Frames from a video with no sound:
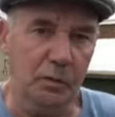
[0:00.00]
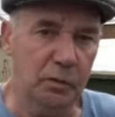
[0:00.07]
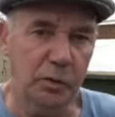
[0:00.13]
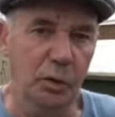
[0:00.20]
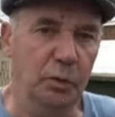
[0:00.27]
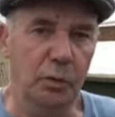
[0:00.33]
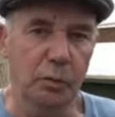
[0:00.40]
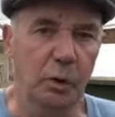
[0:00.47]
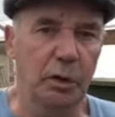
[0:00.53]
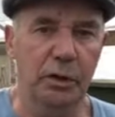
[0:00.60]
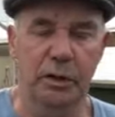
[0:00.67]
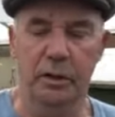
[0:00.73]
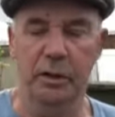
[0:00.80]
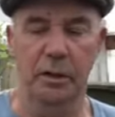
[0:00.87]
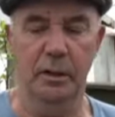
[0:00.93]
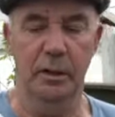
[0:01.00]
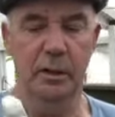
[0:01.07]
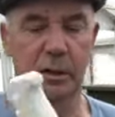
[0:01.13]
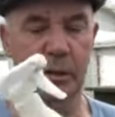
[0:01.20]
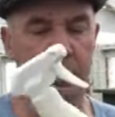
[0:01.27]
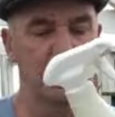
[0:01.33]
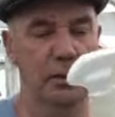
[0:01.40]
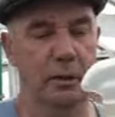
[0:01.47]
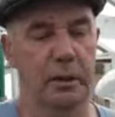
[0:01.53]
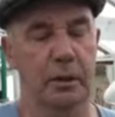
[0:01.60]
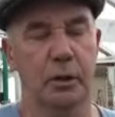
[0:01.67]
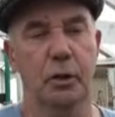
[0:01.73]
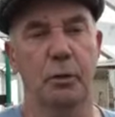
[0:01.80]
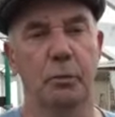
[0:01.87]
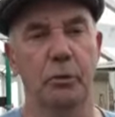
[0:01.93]
2-to-1, and a
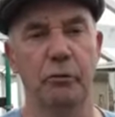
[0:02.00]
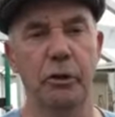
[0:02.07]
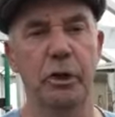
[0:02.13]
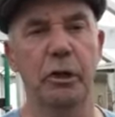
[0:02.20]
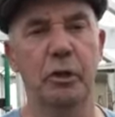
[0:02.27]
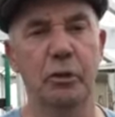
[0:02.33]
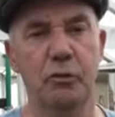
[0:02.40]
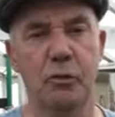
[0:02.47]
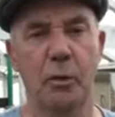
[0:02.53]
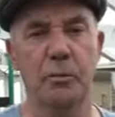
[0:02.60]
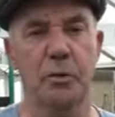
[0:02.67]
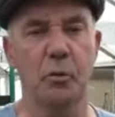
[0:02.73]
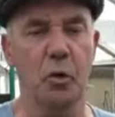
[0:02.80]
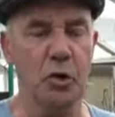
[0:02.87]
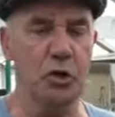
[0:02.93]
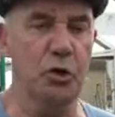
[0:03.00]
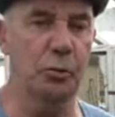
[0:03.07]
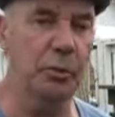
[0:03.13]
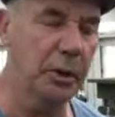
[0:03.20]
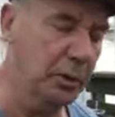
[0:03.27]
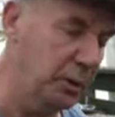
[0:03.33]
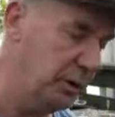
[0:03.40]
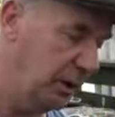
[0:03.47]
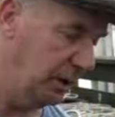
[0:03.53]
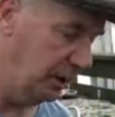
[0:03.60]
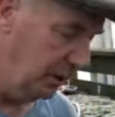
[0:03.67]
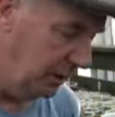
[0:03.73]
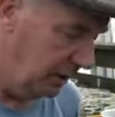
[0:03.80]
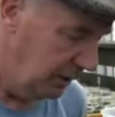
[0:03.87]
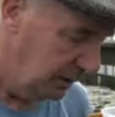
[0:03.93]
couple of really good drops of washing up liquid.
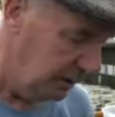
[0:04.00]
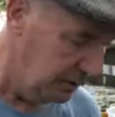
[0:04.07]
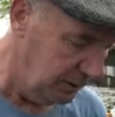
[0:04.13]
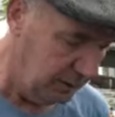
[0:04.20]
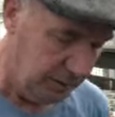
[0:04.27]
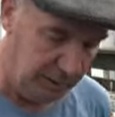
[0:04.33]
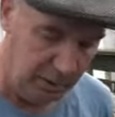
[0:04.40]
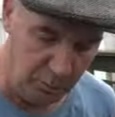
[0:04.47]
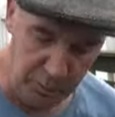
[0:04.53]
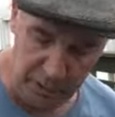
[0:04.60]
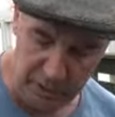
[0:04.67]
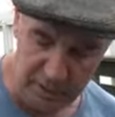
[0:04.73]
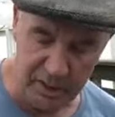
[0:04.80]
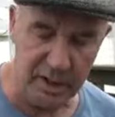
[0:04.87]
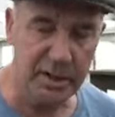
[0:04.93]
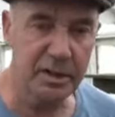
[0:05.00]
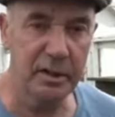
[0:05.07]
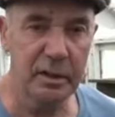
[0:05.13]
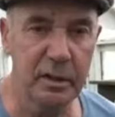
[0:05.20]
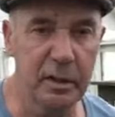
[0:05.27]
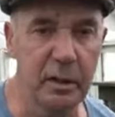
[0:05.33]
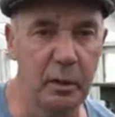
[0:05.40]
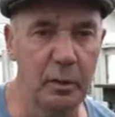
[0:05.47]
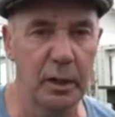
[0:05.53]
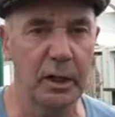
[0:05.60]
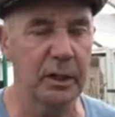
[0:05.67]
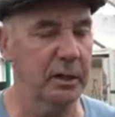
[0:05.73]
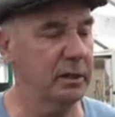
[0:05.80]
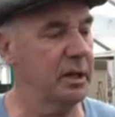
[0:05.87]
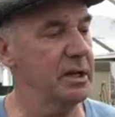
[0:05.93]
And the way to test it, how I
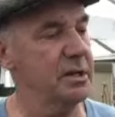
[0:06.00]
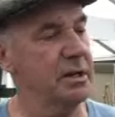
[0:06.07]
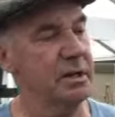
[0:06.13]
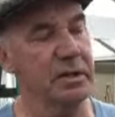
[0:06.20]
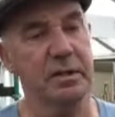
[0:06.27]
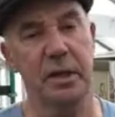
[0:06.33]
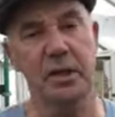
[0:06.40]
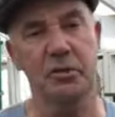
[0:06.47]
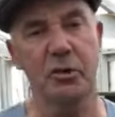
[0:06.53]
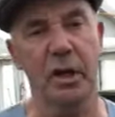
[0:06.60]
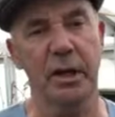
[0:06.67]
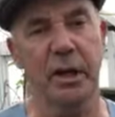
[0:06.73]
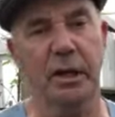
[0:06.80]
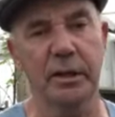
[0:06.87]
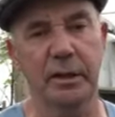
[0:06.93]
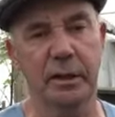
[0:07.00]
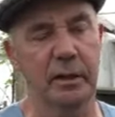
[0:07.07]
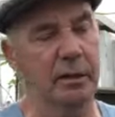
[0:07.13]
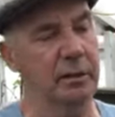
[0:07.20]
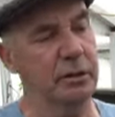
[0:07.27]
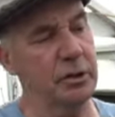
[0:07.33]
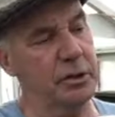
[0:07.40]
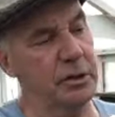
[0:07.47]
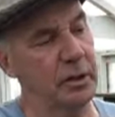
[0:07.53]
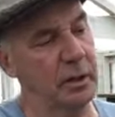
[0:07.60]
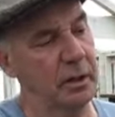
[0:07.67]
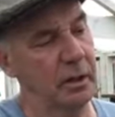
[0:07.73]
like to test it, is nice dry hand and just